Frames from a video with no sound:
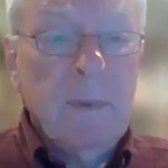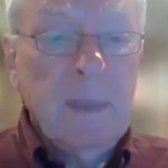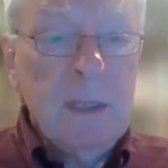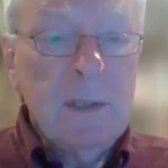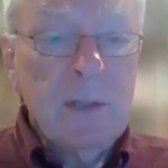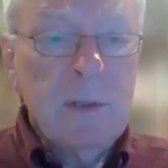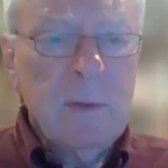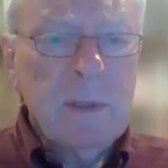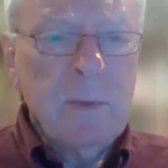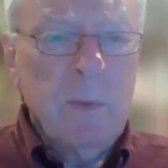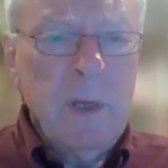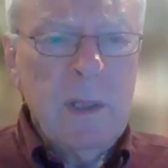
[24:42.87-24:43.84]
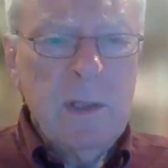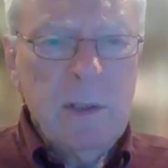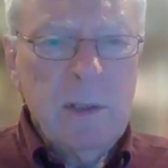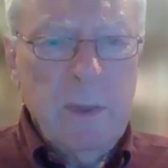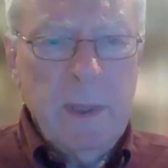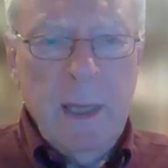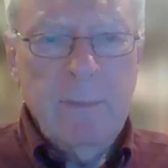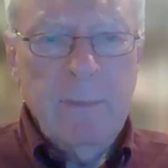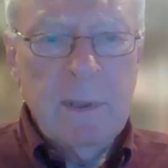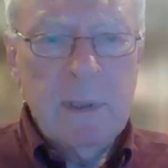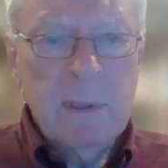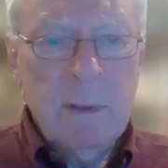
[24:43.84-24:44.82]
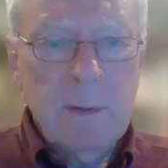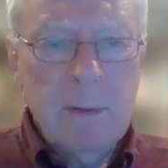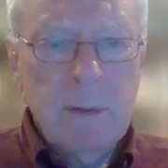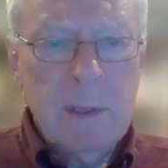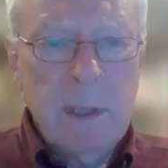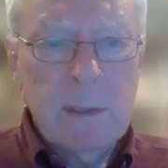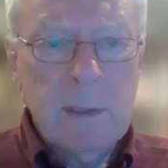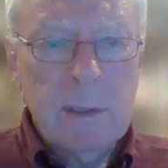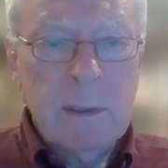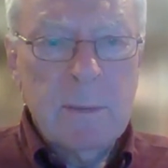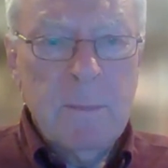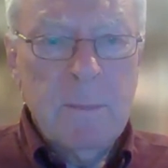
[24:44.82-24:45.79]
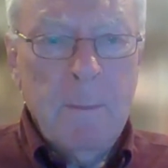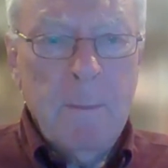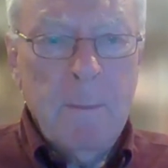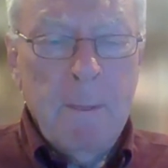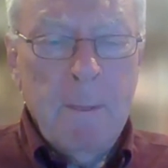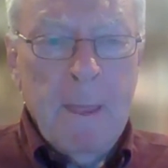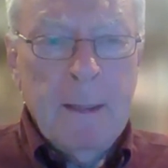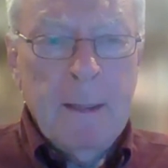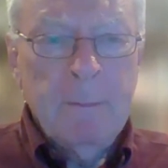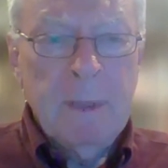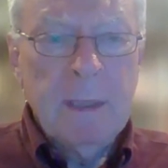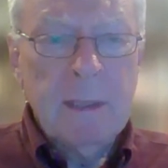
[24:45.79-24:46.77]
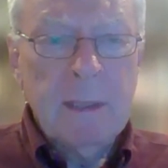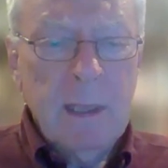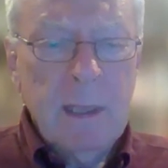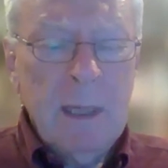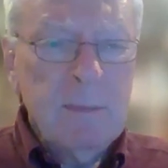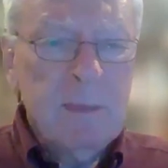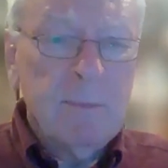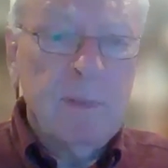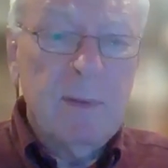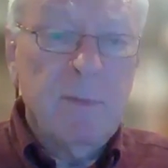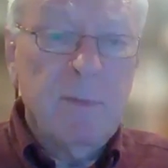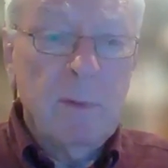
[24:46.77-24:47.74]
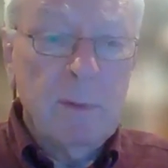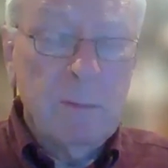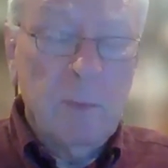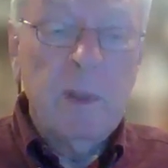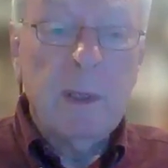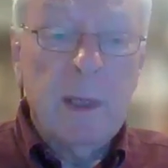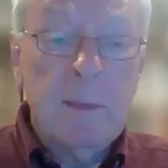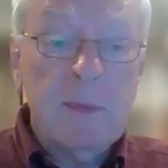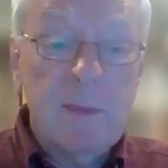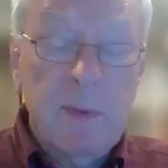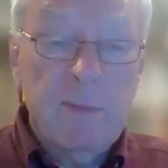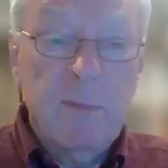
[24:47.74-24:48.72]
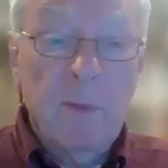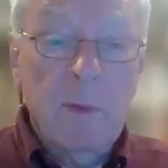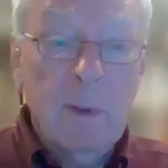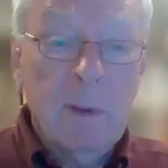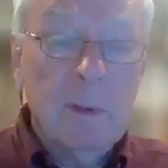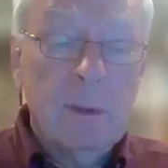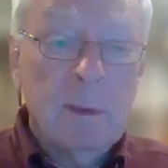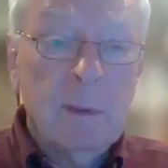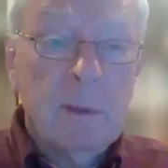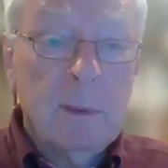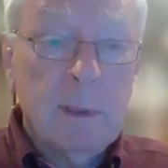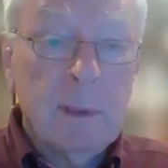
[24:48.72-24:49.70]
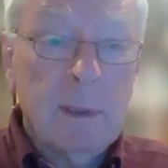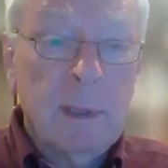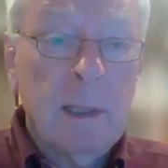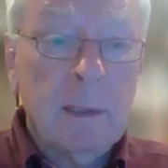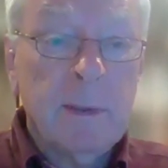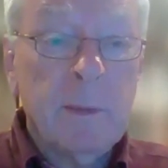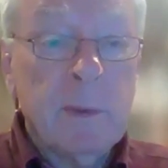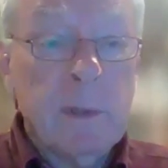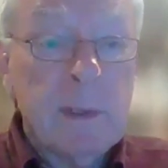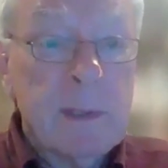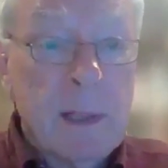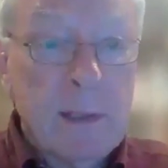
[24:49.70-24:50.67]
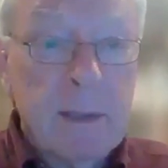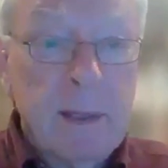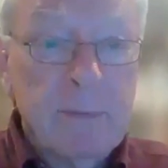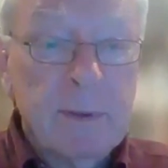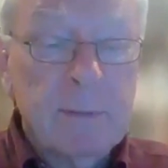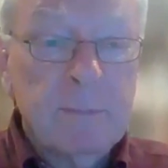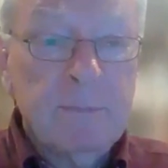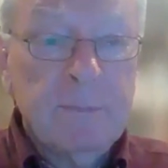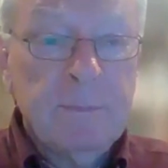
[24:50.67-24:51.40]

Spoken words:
The issue is, when should we have these negotiations? Because the Winter Games before Calgary were in Sarajevo,